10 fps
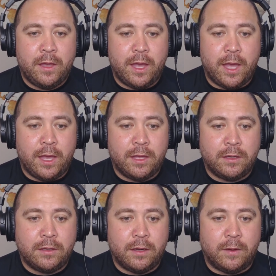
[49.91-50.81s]

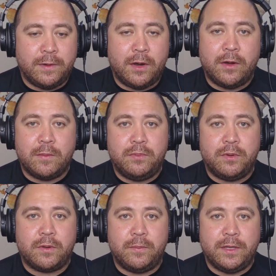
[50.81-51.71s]
and um, narrating a
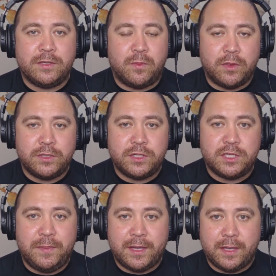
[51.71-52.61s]
book means more than just
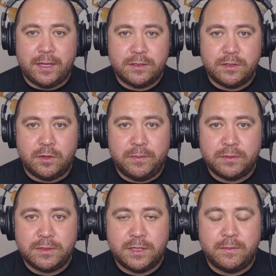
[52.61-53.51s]
speaking into your
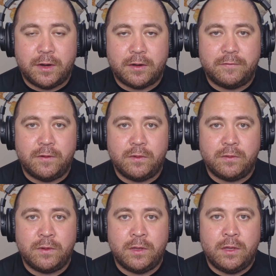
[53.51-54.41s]
built-in
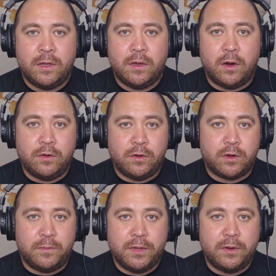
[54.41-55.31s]
microphone on your
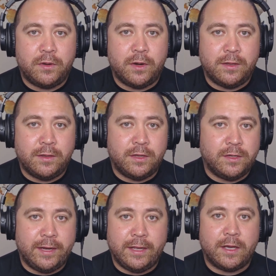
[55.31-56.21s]
computer and then
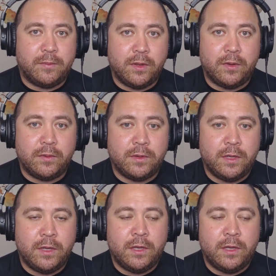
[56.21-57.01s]
hitting upload,